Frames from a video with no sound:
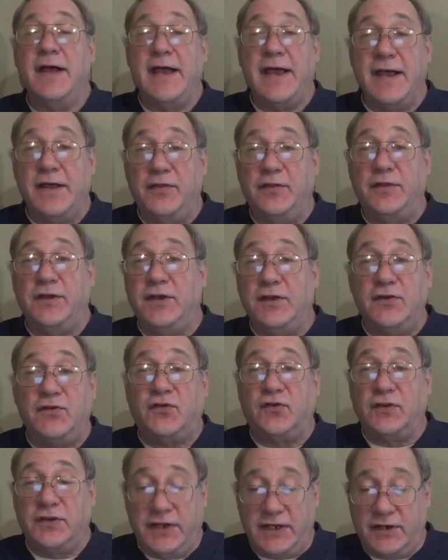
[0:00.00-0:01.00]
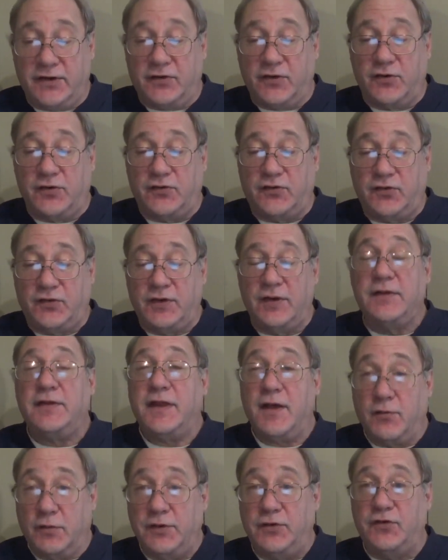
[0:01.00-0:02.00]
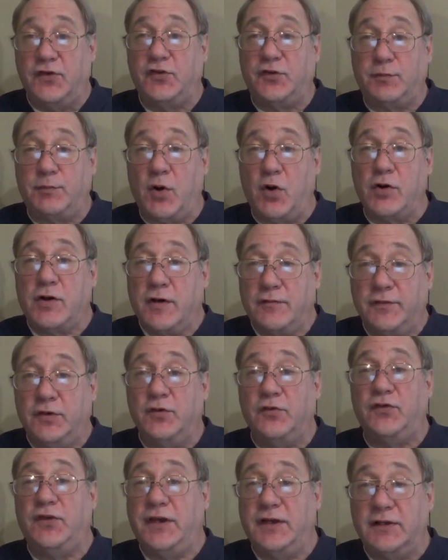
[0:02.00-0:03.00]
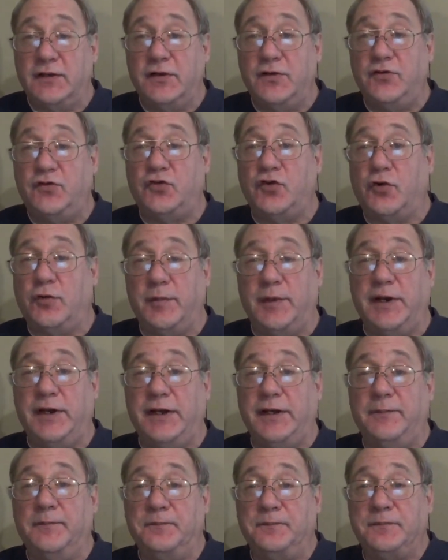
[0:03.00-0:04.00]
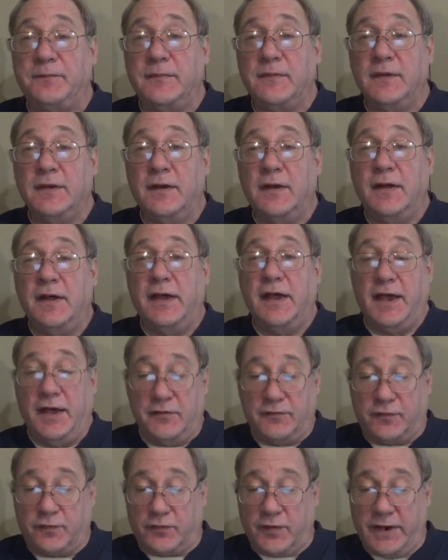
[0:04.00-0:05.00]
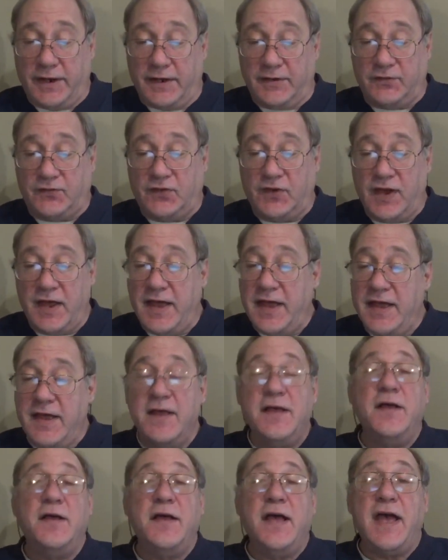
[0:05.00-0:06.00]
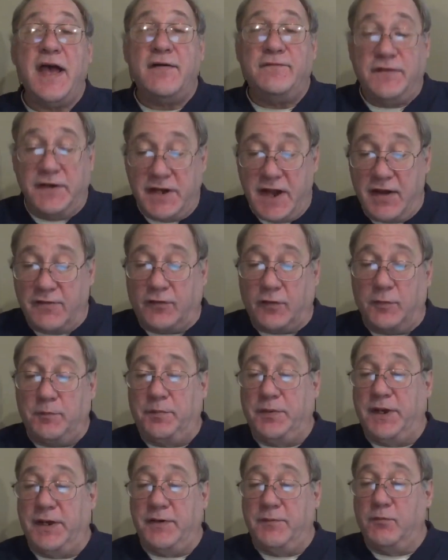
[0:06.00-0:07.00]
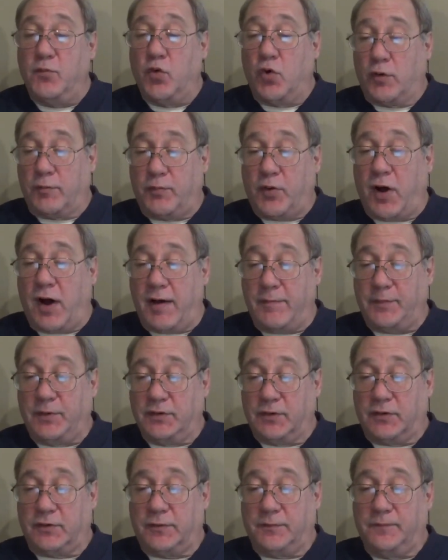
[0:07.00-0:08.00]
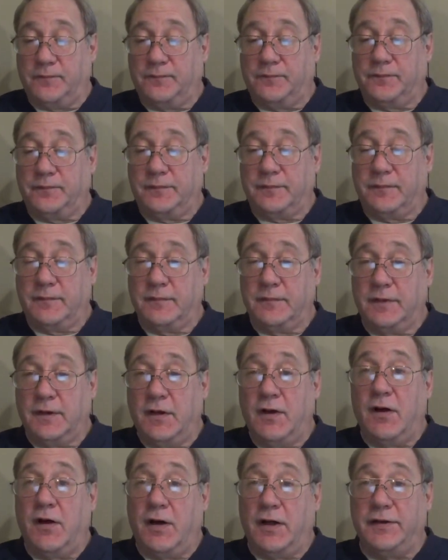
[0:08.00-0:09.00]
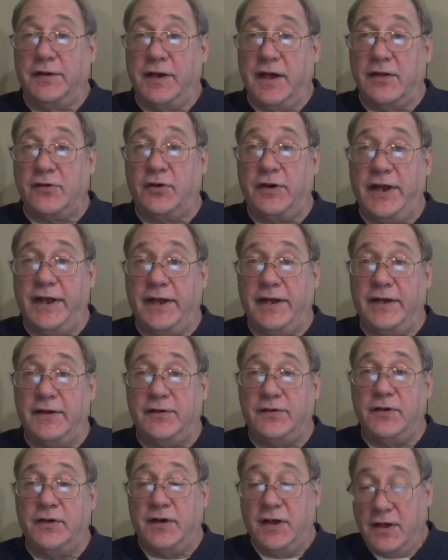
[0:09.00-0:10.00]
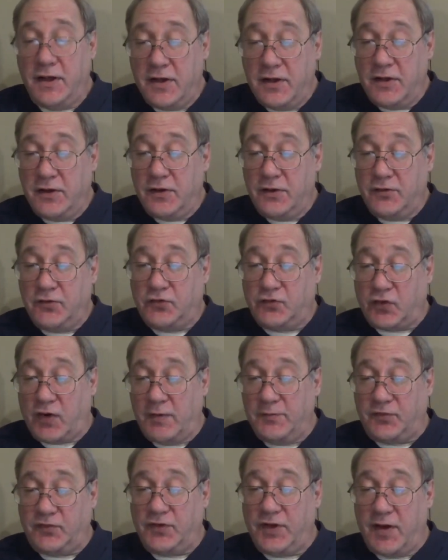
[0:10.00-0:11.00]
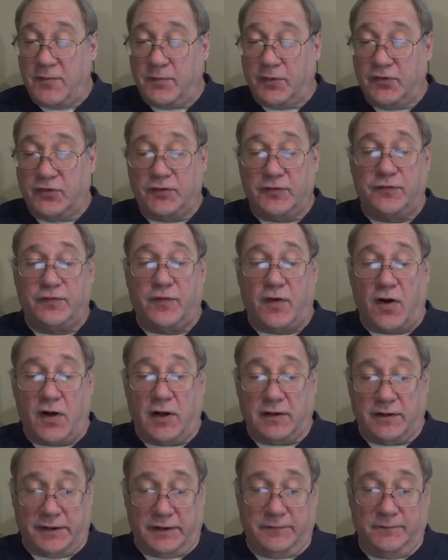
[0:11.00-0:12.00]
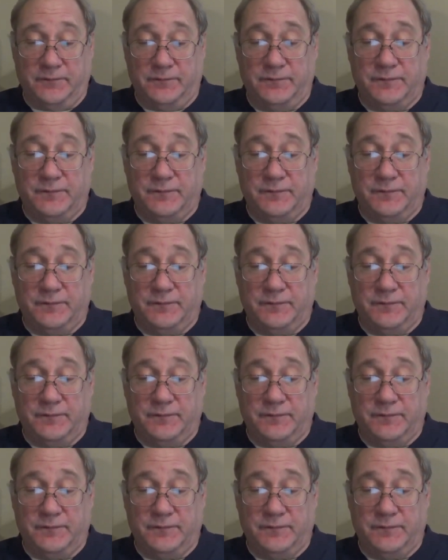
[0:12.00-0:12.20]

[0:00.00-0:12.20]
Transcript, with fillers: And these leaders that we just spoke of, New Zealand, Germany, and France, have never been more popular. On the other hand, Trump's numbers are falling.